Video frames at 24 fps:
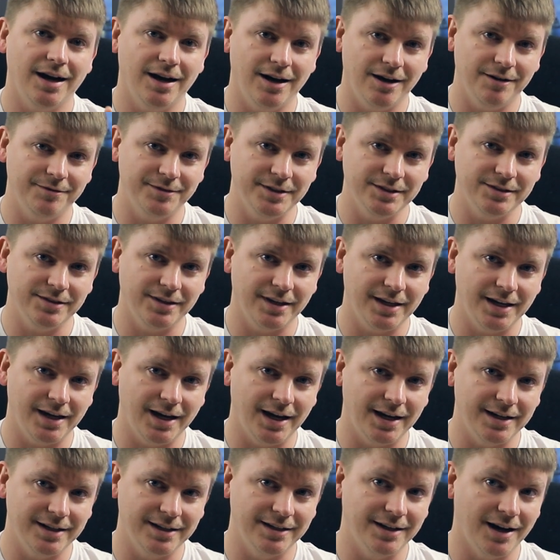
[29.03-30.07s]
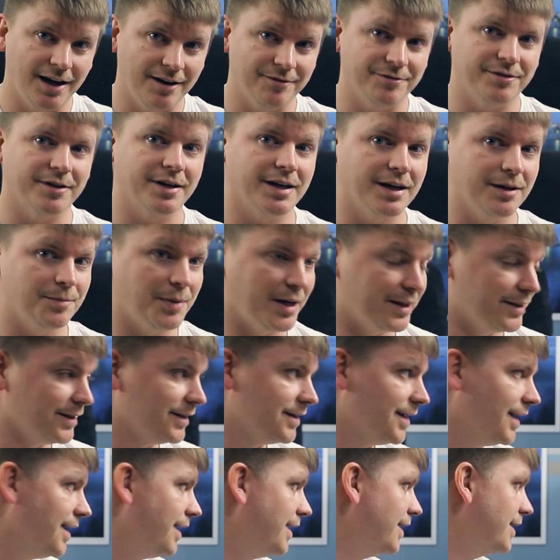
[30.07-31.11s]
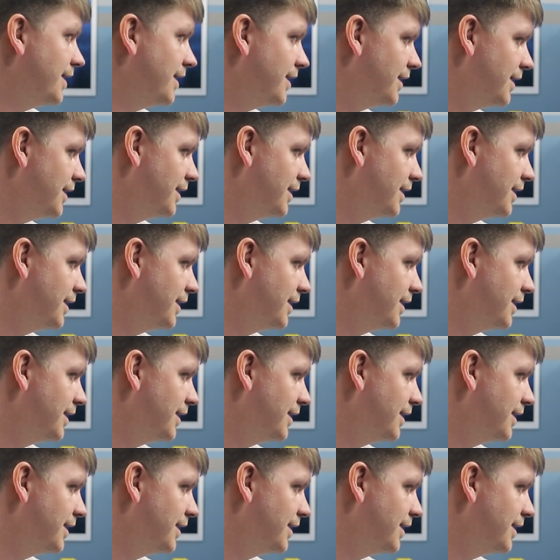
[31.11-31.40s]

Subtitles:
Obviously, I did not forget about the tank.